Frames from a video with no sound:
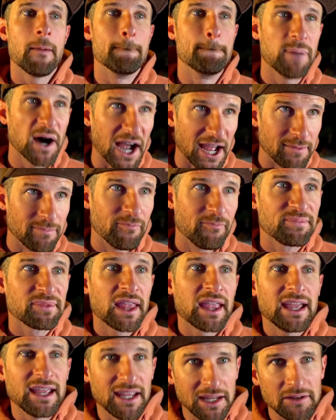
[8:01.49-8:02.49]
but
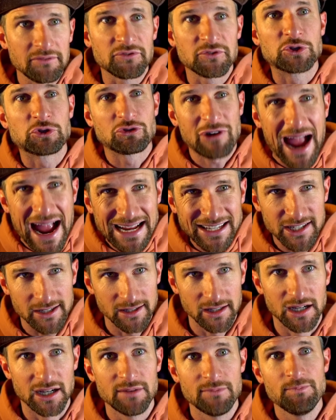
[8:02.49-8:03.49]
if
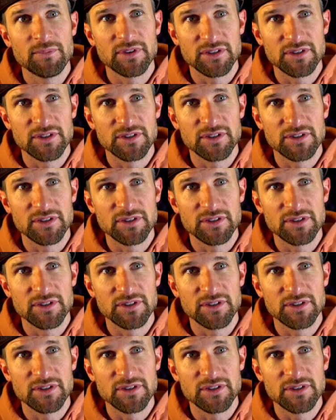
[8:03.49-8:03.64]
Dracula